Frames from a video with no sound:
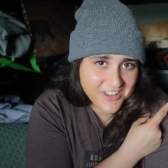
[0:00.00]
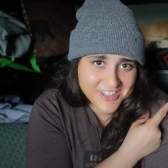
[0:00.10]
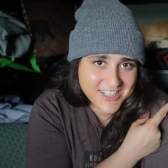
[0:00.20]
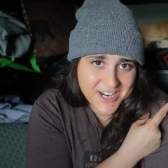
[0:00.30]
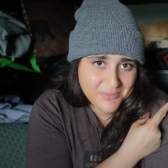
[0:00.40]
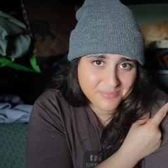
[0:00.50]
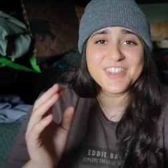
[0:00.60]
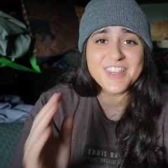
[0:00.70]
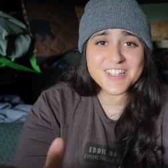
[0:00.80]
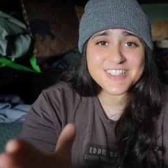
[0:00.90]
all the time.
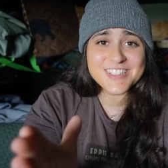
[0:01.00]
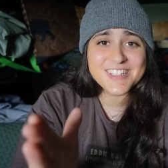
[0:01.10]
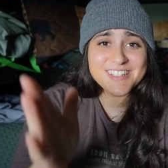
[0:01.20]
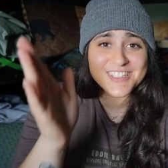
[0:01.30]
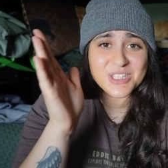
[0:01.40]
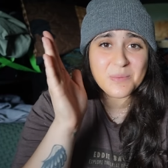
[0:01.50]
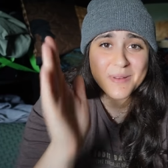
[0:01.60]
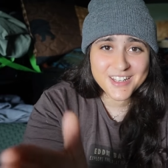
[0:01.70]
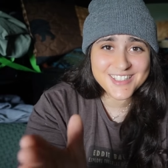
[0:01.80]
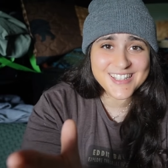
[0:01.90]
This is your
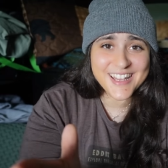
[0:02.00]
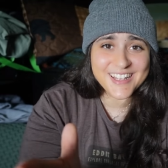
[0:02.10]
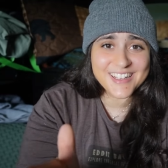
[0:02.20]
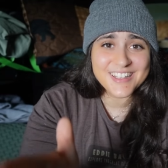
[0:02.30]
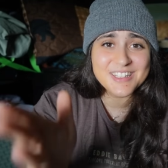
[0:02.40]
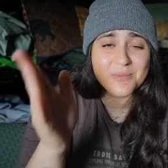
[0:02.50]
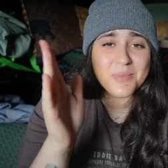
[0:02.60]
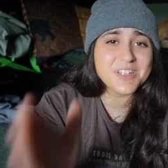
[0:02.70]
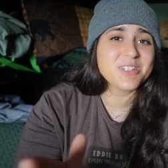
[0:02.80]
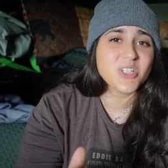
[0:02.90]
PSA to
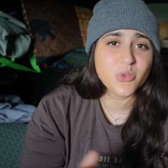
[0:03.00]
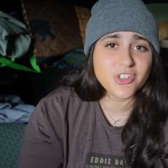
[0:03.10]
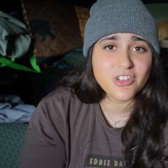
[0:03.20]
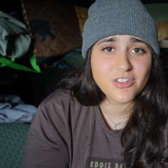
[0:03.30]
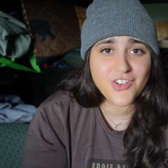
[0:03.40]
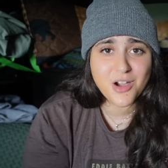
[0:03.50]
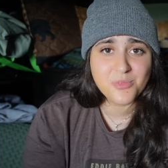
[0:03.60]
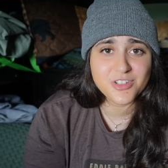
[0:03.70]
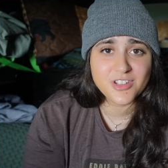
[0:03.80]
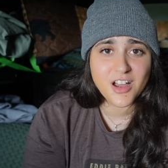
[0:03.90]
make the switch to the
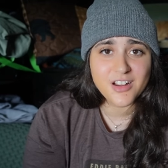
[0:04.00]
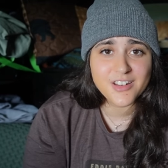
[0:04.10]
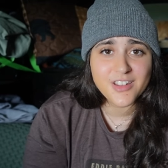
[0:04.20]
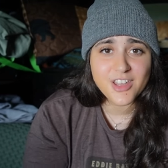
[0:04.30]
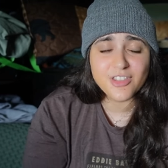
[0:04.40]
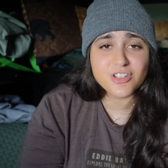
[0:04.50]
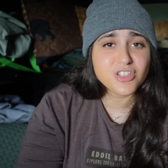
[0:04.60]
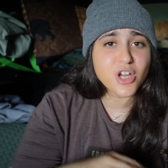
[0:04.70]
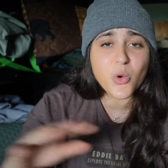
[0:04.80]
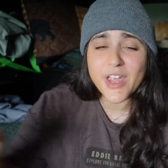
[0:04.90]
Farmer's Dog. There's
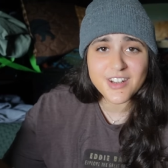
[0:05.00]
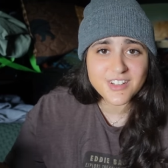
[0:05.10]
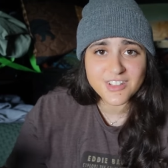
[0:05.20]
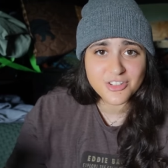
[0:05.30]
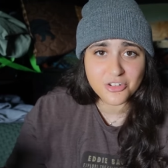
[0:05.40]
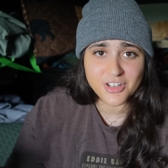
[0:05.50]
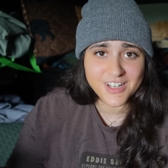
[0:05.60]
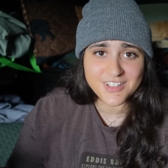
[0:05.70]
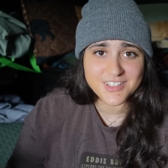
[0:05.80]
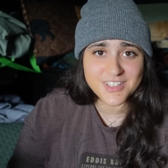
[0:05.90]
no hidden
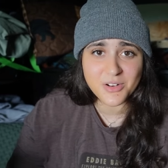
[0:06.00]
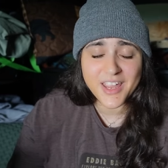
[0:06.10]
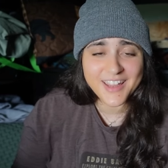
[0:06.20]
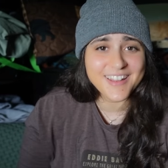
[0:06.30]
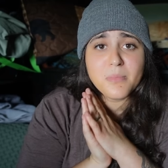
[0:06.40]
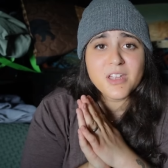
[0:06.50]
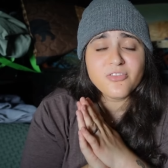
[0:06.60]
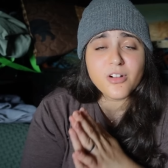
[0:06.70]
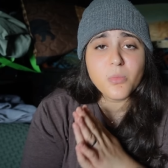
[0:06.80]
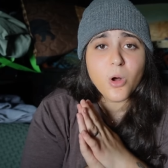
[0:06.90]
ingredients, okay? Made
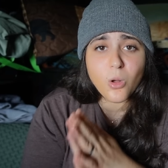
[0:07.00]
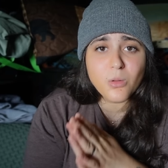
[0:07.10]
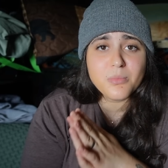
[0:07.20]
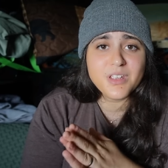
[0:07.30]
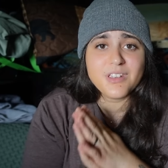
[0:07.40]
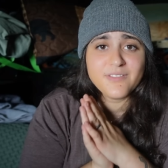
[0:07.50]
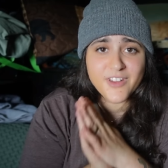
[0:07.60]
from whole meat and